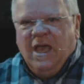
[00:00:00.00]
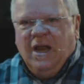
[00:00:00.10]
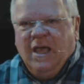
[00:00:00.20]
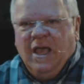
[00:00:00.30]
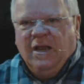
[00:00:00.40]

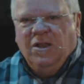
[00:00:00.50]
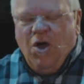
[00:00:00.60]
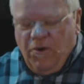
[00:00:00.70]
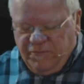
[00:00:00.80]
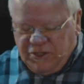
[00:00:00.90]
and
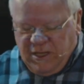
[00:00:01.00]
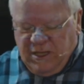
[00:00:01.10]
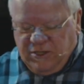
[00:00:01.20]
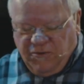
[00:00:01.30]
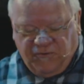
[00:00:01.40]
loaves
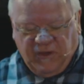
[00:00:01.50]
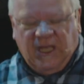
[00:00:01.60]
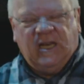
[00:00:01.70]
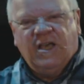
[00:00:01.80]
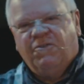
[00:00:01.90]
to
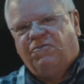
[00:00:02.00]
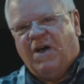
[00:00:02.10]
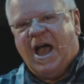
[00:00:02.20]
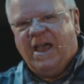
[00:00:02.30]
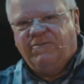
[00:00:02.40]
feed
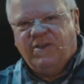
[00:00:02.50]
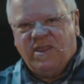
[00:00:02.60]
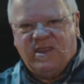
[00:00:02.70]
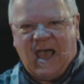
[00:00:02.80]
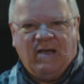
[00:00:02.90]

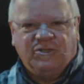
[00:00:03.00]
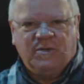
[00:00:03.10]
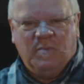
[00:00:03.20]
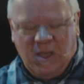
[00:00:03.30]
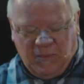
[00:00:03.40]

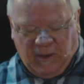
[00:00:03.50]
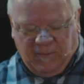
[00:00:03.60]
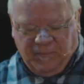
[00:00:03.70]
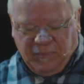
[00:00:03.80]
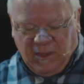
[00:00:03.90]
5,000
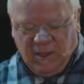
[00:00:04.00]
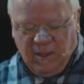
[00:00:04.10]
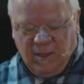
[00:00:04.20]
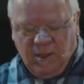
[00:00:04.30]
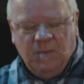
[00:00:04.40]
people.
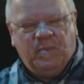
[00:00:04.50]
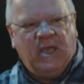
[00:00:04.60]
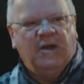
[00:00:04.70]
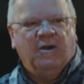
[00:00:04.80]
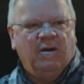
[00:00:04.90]

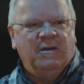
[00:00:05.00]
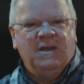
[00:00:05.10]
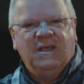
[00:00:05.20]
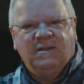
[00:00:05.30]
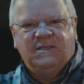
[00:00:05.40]
Peter
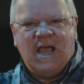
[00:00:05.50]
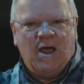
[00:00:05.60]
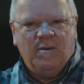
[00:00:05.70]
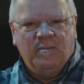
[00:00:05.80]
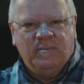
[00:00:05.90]
kneeled
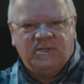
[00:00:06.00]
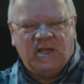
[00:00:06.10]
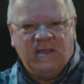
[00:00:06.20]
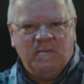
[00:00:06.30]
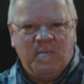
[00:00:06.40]
down
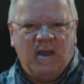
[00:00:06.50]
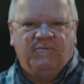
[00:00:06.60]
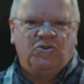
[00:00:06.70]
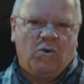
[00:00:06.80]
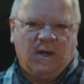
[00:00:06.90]
beside the bed
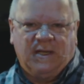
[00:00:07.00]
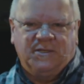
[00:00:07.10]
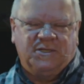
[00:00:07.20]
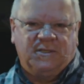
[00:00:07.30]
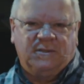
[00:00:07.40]
of
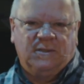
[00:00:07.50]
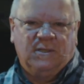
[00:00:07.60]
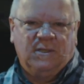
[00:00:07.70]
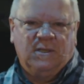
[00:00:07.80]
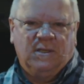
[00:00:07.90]
Dorcas,
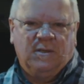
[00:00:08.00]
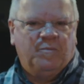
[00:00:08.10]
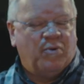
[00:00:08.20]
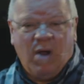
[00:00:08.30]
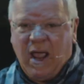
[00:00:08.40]

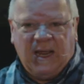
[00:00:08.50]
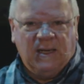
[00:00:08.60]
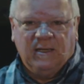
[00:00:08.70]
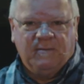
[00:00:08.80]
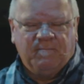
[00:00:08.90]

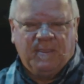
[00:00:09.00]
prayed,